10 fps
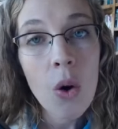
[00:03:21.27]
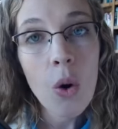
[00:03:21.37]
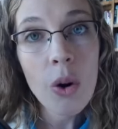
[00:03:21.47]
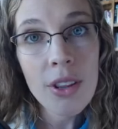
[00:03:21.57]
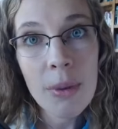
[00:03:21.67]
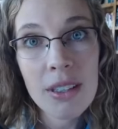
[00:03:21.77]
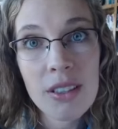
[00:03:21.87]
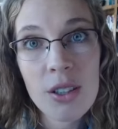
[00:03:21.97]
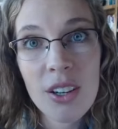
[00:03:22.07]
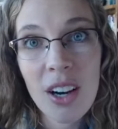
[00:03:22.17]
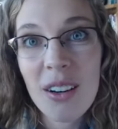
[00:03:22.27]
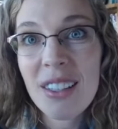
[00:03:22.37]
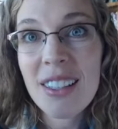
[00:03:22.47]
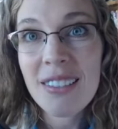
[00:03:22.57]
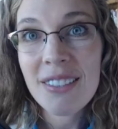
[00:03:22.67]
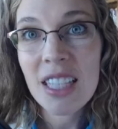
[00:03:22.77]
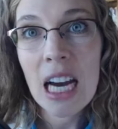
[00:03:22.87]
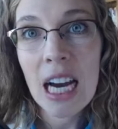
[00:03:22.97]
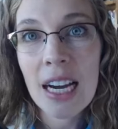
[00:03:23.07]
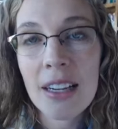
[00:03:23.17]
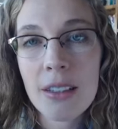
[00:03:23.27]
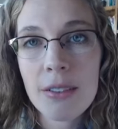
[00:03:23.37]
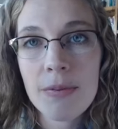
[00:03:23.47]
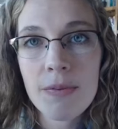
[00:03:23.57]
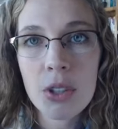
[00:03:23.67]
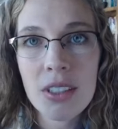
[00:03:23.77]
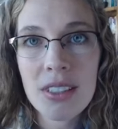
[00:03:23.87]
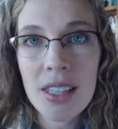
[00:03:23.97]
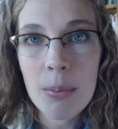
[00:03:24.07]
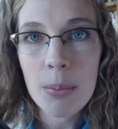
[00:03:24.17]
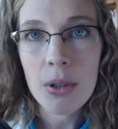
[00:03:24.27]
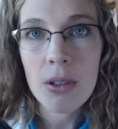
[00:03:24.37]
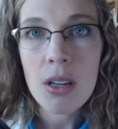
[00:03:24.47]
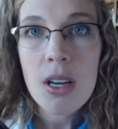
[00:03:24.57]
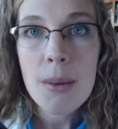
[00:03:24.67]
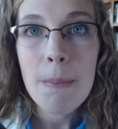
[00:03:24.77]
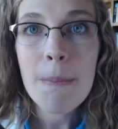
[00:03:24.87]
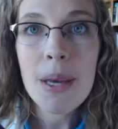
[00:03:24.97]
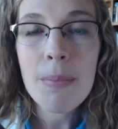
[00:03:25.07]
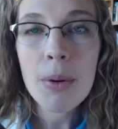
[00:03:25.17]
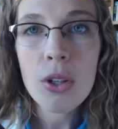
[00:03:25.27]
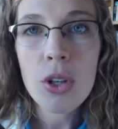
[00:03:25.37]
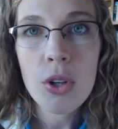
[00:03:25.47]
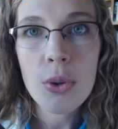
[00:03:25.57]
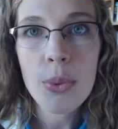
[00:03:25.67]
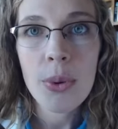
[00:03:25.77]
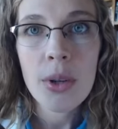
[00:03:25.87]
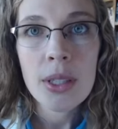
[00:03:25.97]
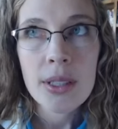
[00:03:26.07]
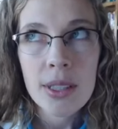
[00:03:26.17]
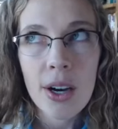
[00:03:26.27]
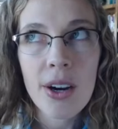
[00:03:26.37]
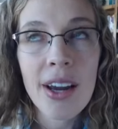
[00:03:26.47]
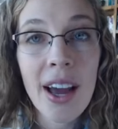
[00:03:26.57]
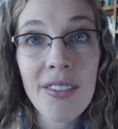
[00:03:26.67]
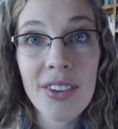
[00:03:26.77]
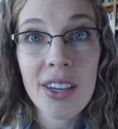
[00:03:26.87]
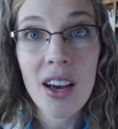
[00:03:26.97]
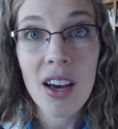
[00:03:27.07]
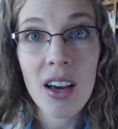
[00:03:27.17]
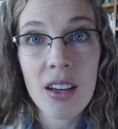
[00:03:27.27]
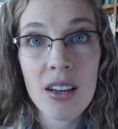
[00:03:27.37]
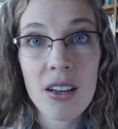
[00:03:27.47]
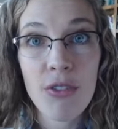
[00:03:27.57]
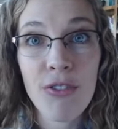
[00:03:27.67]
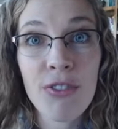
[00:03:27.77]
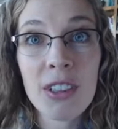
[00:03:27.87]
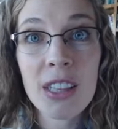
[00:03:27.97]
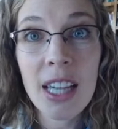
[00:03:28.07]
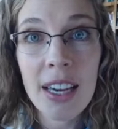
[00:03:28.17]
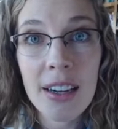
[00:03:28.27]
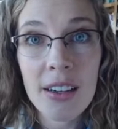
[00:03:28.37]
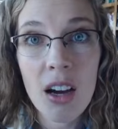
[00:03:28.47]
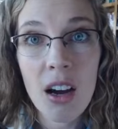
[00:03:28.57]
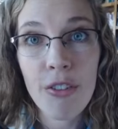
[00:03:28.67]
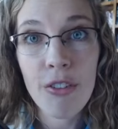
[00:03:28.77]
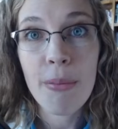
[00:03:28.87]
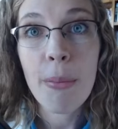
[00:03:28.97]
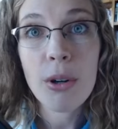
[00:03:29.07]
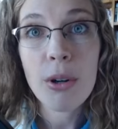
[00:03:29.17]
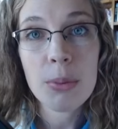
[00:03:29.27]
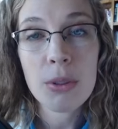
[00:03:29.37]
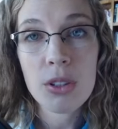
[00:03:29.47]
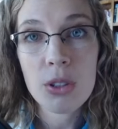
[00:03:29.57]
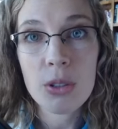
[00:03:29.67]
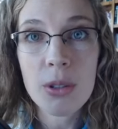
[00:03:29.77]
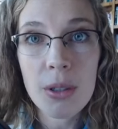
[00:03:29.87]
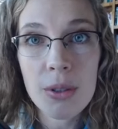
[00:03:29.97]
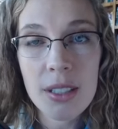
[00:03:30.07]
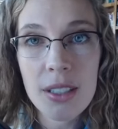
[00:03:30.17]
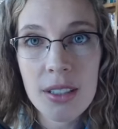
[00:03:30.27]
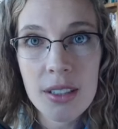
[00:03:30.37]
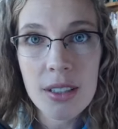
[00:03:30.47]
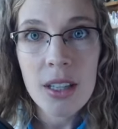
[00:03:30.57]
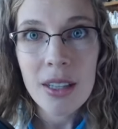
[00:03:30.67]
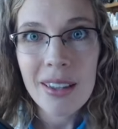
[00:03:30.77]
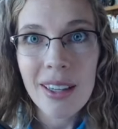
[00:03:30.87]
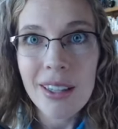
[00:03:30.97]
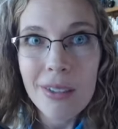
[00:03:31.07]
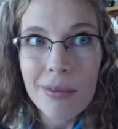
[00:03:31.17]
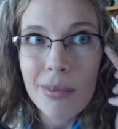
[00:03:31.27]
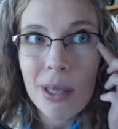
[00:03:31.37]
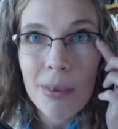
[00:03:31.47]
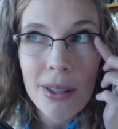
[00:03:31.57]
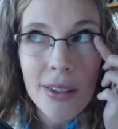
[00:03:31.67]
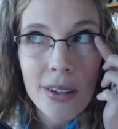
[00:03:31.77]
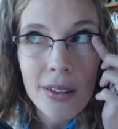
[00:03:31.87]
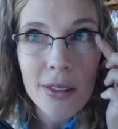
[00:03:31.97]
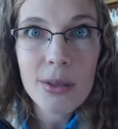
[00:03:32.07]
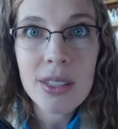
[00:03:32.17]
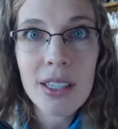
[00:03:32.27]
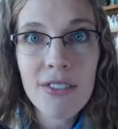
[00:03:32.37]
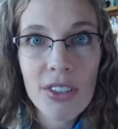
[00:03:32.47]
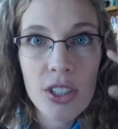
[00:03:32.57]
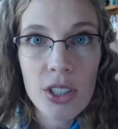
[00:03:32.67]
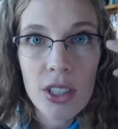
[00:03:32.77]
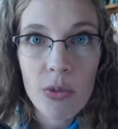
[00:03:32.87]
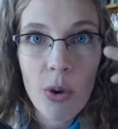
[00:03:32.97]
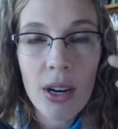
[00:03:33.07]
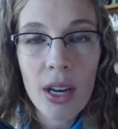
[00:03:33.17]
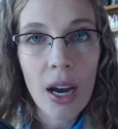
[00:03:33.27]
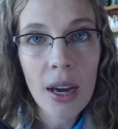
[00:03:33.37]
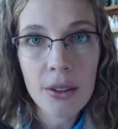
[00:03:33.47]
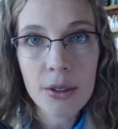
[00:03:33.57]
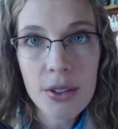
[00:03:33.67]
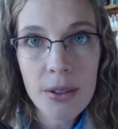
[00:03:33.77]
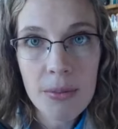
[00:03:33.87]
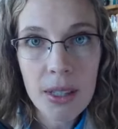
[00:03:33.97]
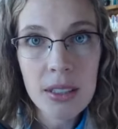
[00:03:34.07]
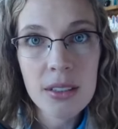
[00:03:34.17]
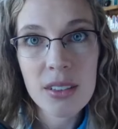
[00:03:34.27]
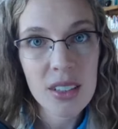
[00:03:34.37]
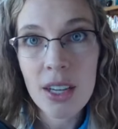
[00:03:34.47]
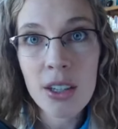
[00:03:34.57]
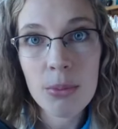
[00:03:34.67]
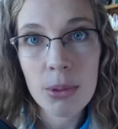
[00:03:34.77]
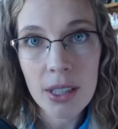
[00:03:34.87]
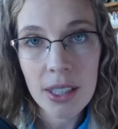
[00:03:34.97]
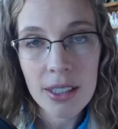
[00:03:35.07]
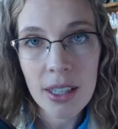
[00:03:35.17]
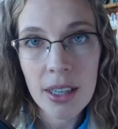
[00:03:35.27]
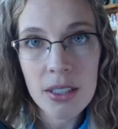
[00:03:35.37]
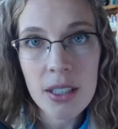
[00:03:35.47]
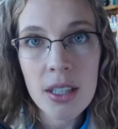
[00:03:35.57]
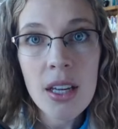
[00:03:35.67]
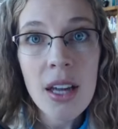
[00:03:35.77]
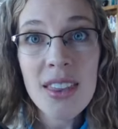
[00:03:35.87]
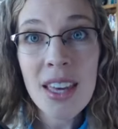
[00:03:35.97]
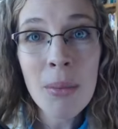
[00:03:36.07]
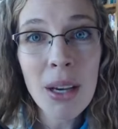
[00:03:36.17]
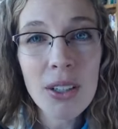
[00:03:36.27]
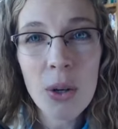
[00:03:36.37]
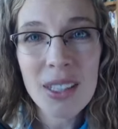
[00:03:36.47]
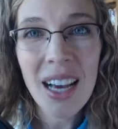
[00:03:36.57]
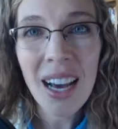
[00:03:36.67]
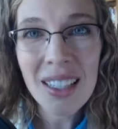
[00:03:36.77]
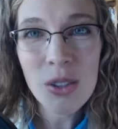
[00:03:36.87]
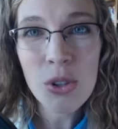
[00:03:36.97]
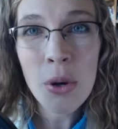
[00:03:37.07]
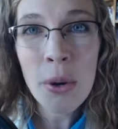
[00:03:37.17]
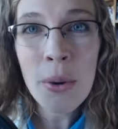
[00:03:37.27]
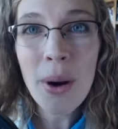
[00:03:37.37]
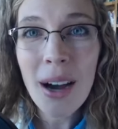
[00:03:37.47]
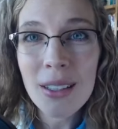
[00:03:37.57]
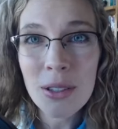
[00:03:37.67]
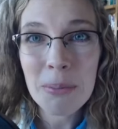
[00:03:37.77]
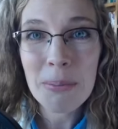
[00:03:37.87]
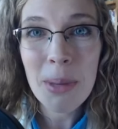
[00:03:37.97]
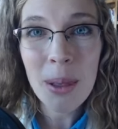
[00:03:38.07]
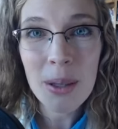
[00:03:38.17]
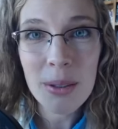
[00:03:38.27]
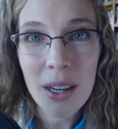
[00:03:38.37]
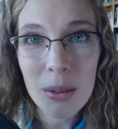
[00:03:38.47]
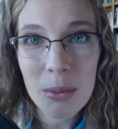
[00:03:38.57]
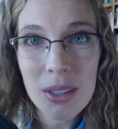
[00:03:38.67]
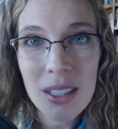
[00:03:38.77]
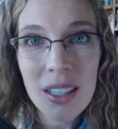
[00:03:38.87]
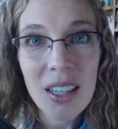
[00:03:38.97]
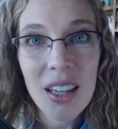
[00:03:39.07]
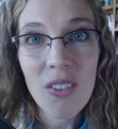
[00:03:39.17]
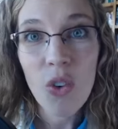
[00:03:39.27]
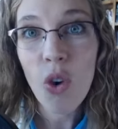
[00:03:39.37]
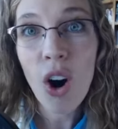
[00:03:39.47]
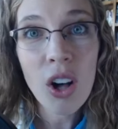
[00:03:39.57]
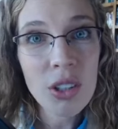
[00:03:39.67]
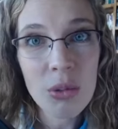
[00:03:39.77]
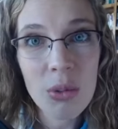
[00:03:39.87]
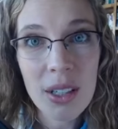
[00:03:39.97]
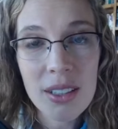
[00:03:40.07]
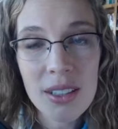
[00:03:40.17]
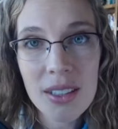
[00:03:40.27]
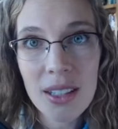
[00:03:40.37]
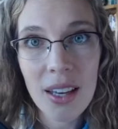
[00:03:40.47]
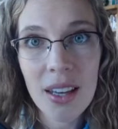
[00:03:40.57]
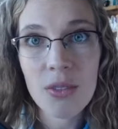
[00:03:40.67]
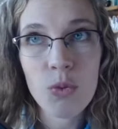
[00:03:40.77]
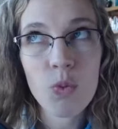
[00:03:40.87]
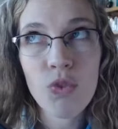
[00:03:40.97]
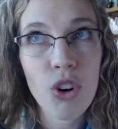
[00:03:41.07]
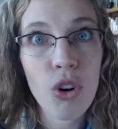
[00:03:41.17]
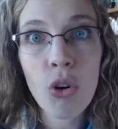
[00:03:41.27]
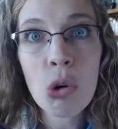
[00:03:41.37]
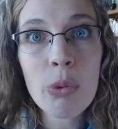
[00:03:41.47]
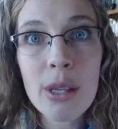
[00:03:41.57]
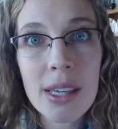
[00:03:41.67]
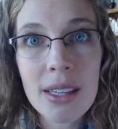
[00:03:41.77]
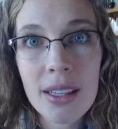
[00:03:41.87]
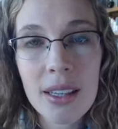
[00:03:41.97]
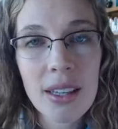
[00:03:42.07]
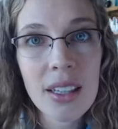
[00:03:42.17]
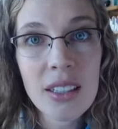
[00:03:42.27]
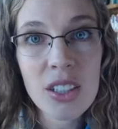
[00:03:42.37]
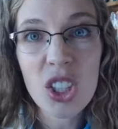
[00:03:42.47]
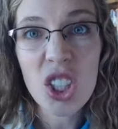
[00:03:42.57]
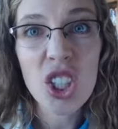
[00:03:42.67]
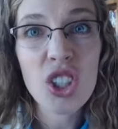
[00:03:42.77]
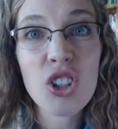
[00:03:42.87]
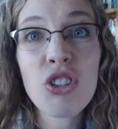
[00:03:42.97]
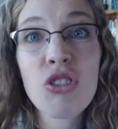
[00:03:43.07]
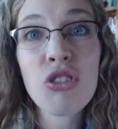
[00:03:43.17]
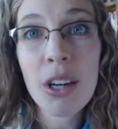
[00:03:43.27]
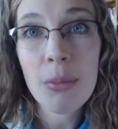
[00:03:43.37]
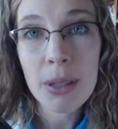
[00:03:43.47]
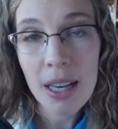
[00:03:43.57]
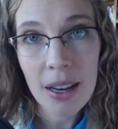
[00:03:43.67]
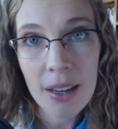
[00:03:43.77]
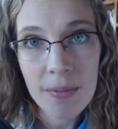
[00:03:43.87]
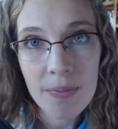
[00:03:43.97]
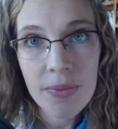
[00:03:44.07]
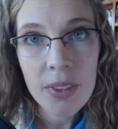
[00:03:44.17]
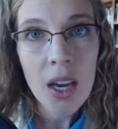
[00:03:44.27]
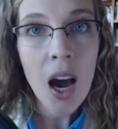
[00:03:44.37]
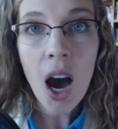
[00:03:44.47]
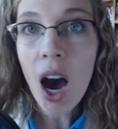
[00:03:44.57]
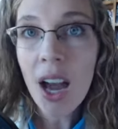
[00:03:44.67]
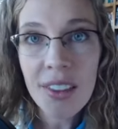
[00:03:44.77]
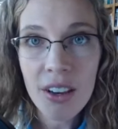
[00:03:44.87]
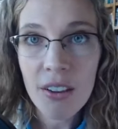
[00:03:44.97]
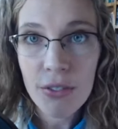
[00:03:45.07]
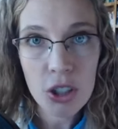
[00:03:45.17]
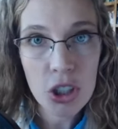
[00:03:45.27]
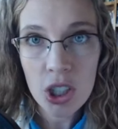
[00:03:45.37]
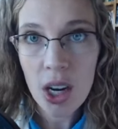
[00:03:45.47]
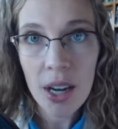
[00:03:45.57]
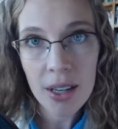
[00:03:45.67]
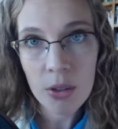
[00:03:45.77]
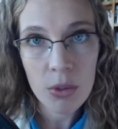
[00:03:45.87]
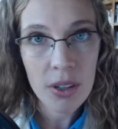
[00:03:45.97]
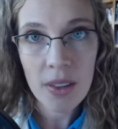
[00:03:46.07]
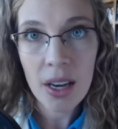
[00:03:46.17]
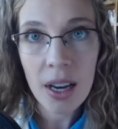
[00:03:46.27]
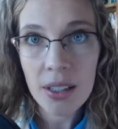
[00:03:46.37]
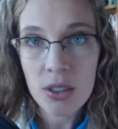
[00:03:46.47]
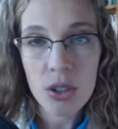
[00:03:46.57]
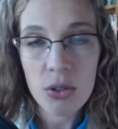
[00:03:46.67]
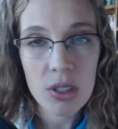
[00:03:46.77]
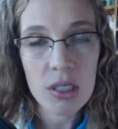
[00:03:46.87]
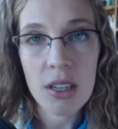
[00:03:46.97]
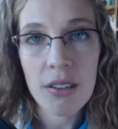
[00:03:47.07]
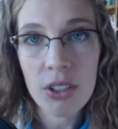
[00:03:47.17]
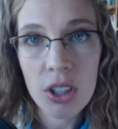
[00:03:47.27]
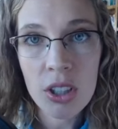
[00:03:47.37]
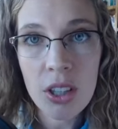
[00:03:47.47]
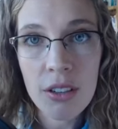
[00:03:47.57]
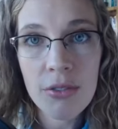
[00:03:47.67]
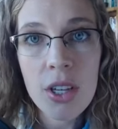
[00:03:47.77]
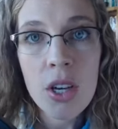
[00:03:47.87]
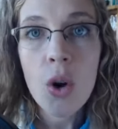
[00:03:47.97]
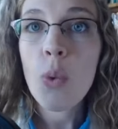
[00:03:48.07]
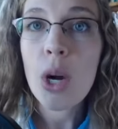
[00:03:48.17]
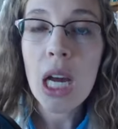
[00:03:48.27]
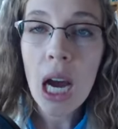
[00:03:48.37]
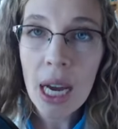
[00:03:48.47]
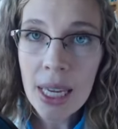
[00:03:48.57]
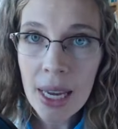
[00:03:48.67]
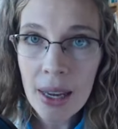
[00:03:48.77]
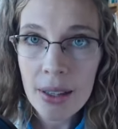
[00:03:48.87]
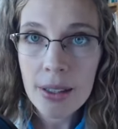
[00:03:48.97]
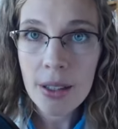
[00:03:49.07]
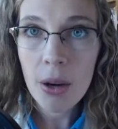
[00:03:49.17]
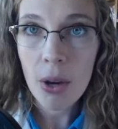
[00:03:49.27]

or they might start out even higher. For example, people who are having a flare of multiple sclerosis, like maybe they're losing vision in one eye or something terrible like that, they might go as high as 200 milligrams all at once and for a whole week. That's incredibly high. I thought for sure I had one of the highest doses I'd ever heard of when I had